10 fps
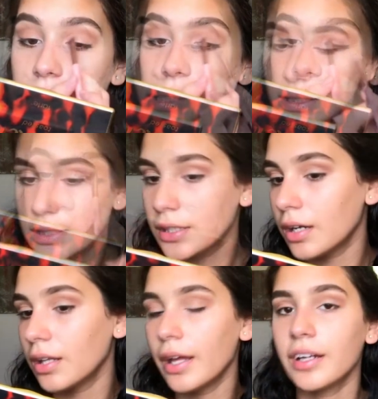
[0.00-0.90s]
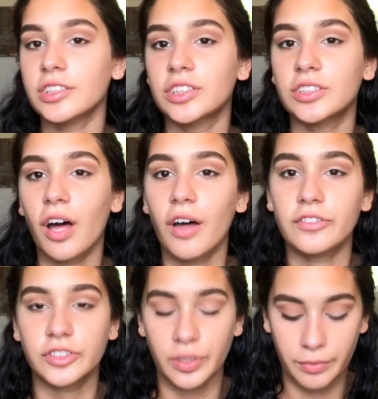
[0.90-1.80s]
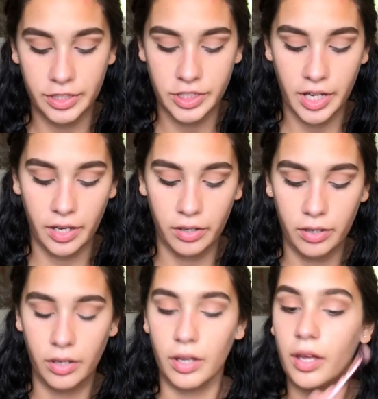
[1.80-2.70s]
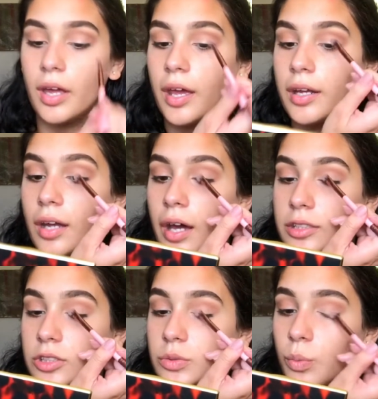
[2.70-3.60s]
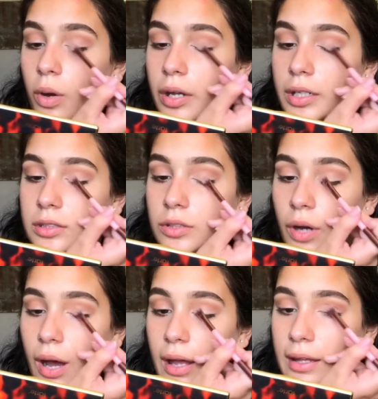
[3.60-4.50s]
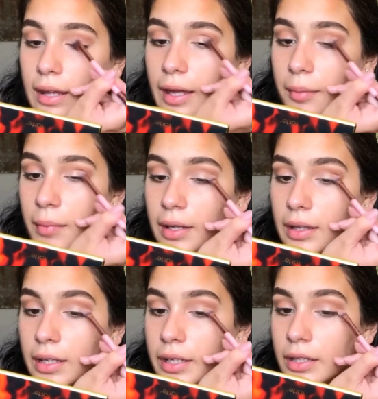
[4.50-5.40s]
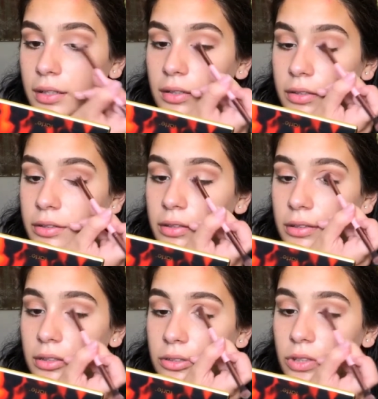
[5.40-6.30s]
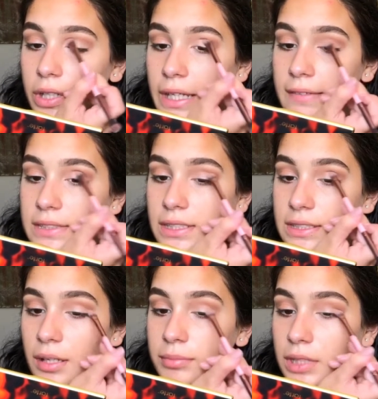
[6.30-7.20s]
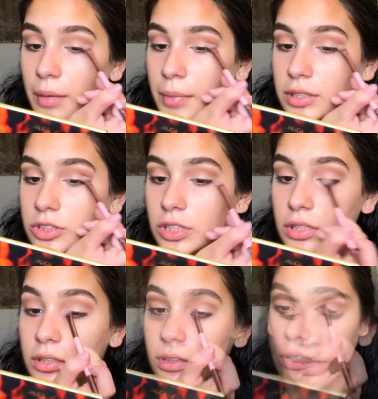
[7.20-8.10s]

This is kind of like a soft shimmer shade, and I just wanted to highlight my lid so it gives it some dimension.